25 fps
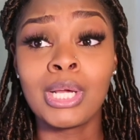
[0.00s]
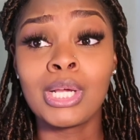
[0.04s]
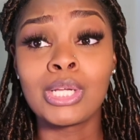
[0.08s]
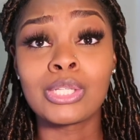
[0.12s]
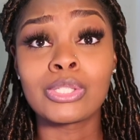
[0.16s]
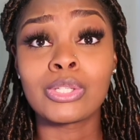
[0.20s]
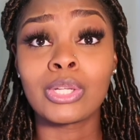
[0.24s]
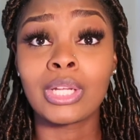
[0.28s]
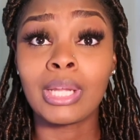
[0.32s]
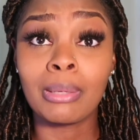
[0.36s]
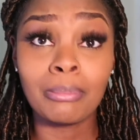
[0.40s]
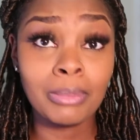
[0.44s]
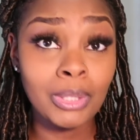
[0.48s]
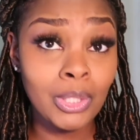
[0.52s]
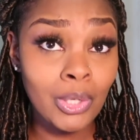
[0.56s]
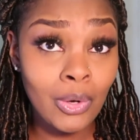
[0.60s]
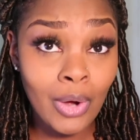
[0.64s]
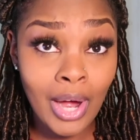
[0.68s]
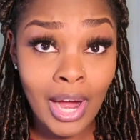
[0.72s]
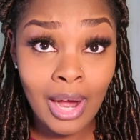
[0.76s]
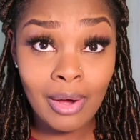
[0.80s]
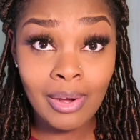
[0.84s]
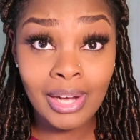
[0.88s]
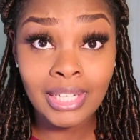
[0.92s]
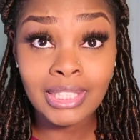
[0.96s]
So let me know
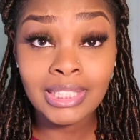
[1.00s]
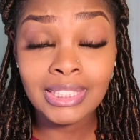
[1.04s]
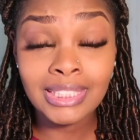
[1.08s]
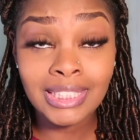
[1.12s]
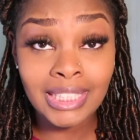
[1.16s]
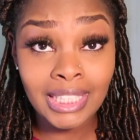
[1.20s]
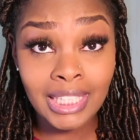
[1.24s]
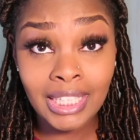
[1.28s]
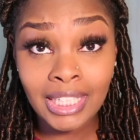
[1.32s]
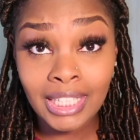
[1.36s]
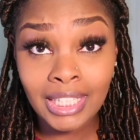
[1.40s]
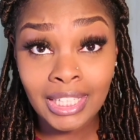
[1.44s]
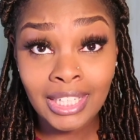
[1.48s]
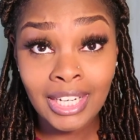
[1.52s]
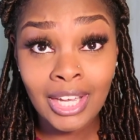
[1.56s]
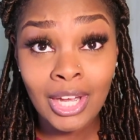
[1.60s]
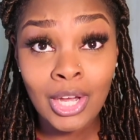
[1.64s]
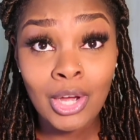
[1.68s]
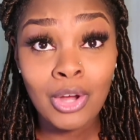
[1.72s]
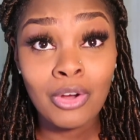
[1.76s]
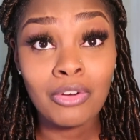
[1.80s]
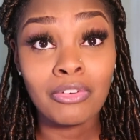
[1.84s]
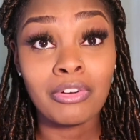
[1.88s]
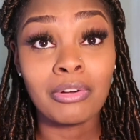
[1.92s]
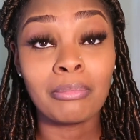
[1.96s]
how I did
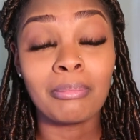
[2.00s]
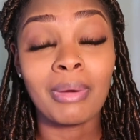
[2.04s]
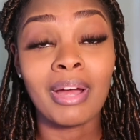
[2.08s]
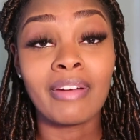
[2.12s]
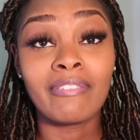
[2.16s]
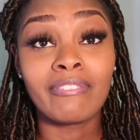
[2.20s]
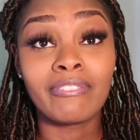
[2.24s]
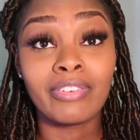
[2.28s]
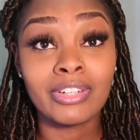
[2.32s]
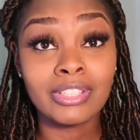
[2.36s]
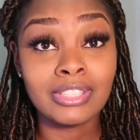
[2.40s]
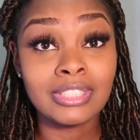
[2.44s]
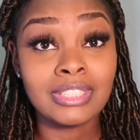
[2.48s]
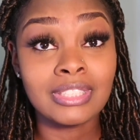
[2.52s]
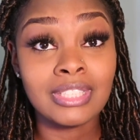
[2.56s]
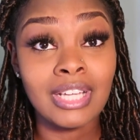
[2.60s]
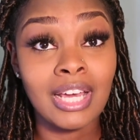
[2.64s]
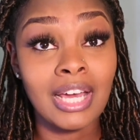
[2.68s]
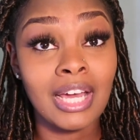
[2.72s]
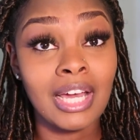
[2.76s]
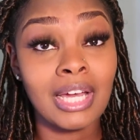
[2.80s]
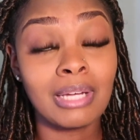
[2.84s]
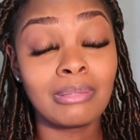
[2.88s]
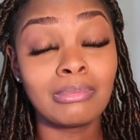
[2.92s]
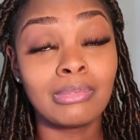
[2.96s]
for my first
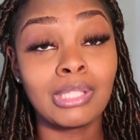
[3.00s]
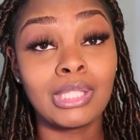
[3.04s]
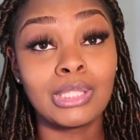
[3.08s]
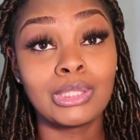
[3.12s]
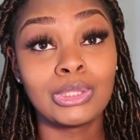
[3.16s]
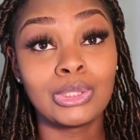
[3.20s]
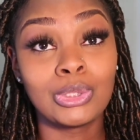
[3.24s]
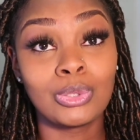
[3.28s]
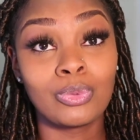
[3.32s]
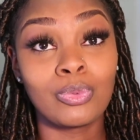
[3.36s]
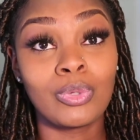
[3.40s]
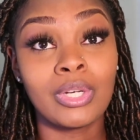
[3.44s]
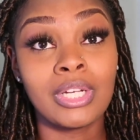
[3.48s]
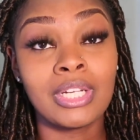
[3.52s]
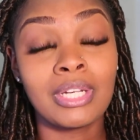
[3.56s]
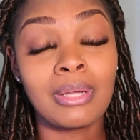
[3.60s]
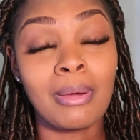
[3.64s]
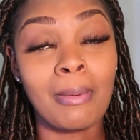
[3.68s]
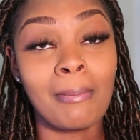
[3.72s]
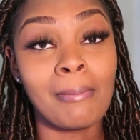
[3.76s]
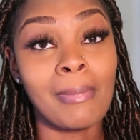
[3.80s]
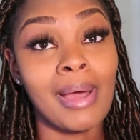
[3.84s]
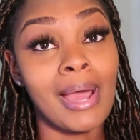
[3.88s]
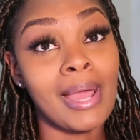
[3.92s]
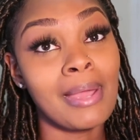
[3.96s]
time doing
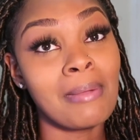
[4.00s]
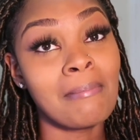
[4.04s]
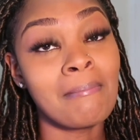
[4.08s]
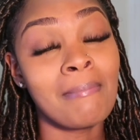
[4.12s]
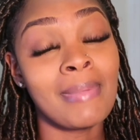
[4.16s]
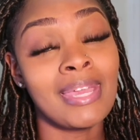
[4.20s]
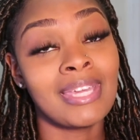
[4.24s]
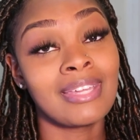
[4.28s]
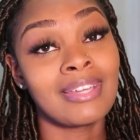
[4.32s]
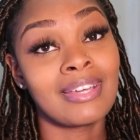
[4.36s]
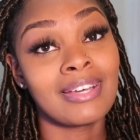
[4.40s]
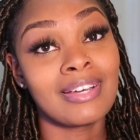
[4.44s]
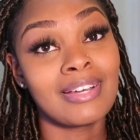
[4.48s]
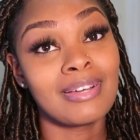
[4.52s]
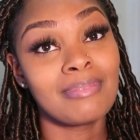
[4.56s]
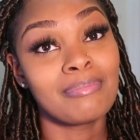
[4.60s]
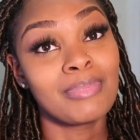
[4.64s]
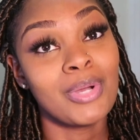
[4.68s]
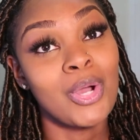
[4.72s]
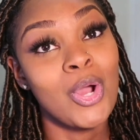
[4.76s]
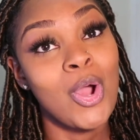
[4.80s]
my makeup